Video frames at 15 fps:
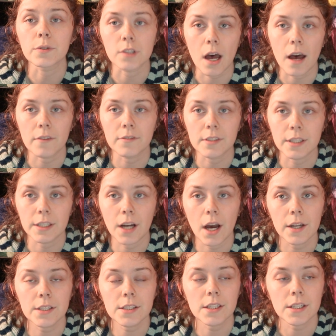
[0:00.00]
soft. They're
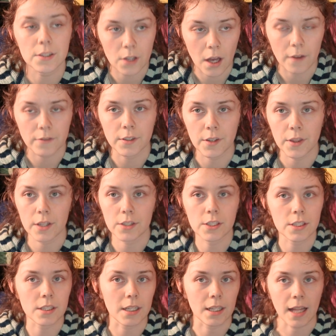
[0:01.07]
honestly softer than
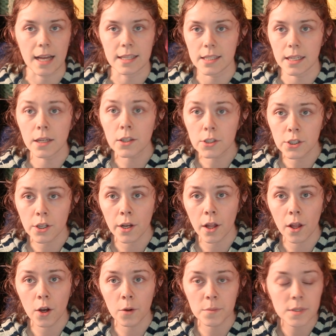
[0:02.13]
just the classic
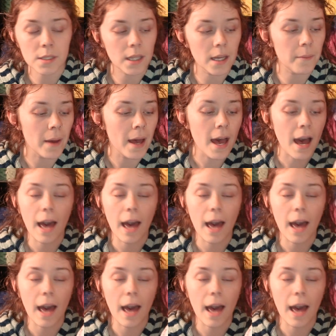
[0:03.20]
Chenille Home Slim.